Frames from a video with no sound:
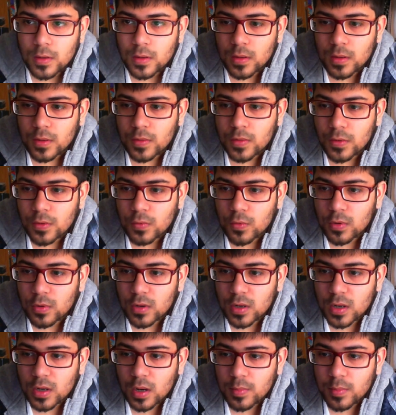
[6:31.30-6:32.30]
There were
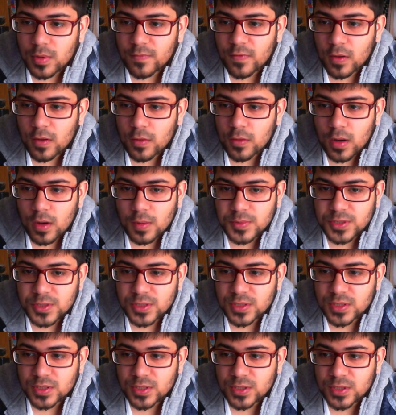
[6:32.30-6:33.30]
a couple of other
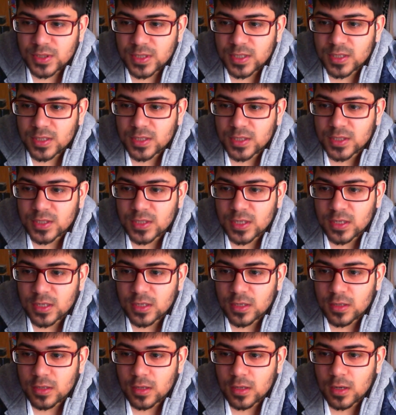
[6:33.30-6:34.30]
options. You see this a
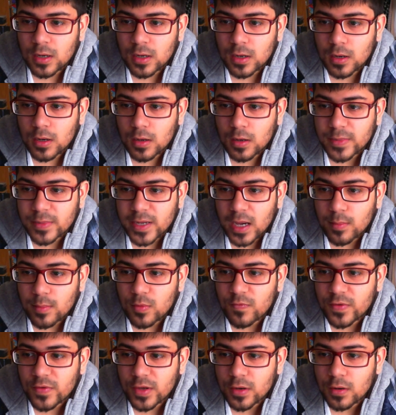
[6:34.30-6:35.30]
little um, tab
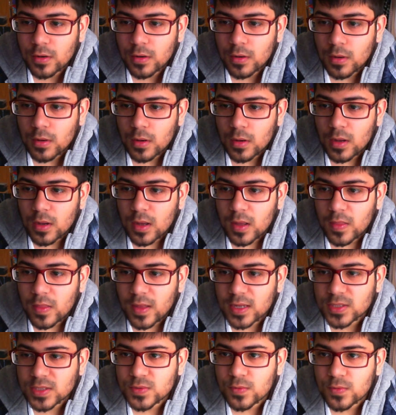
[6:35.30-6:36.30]
over here?
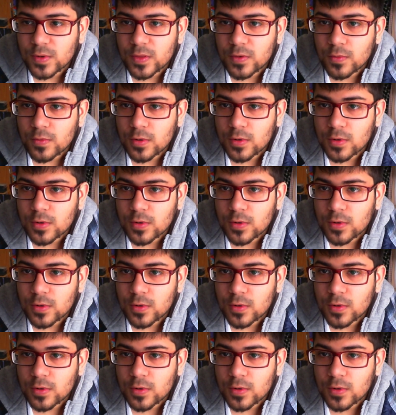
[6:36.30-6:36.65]
That's where they were.